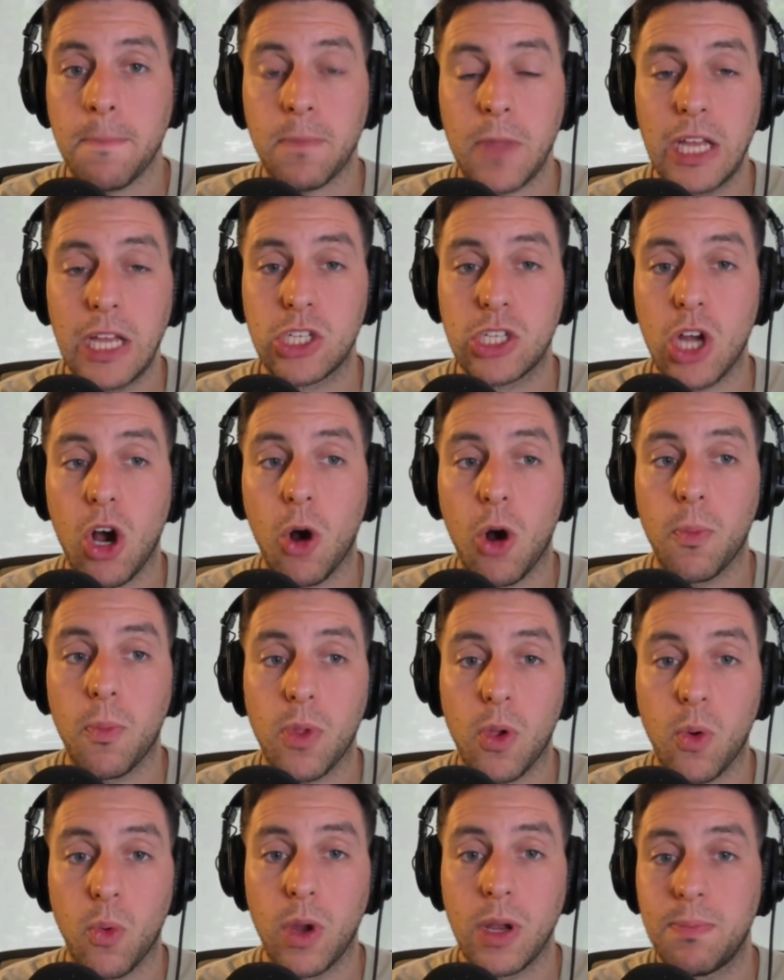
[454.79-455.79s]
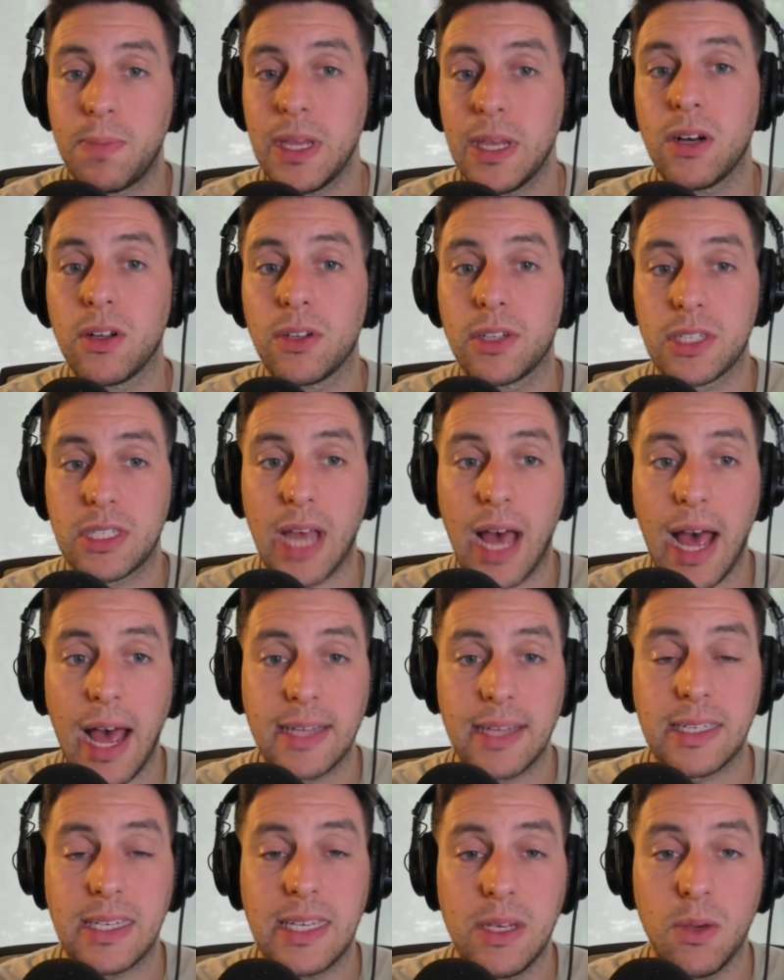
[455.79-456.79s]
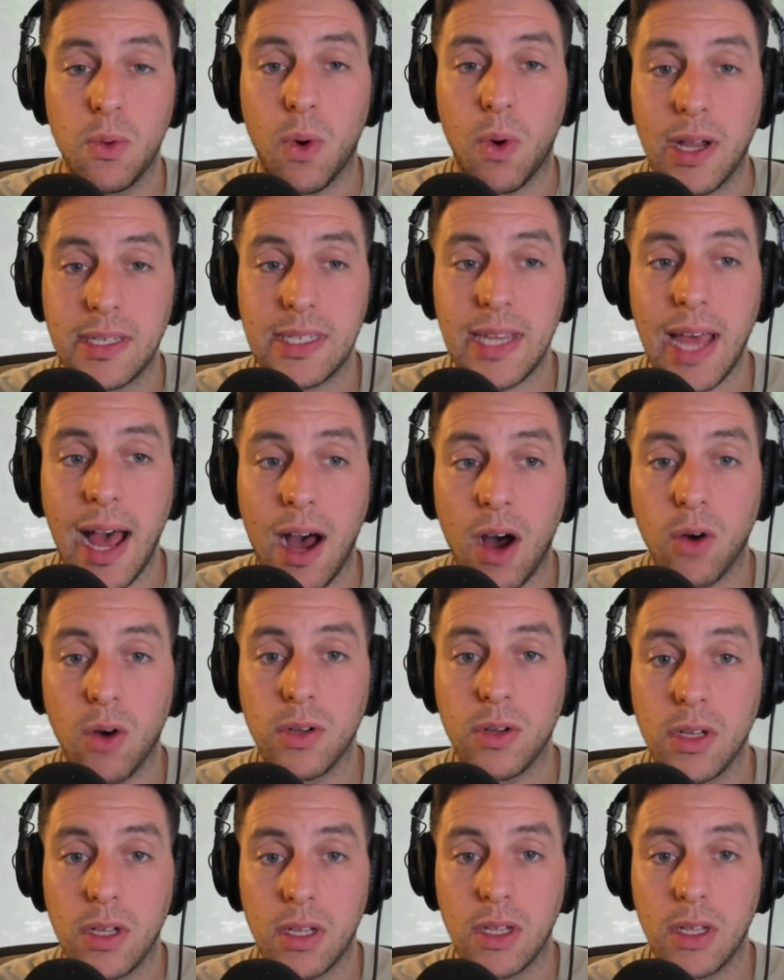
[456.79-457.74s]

And so when Beal decides he wants out,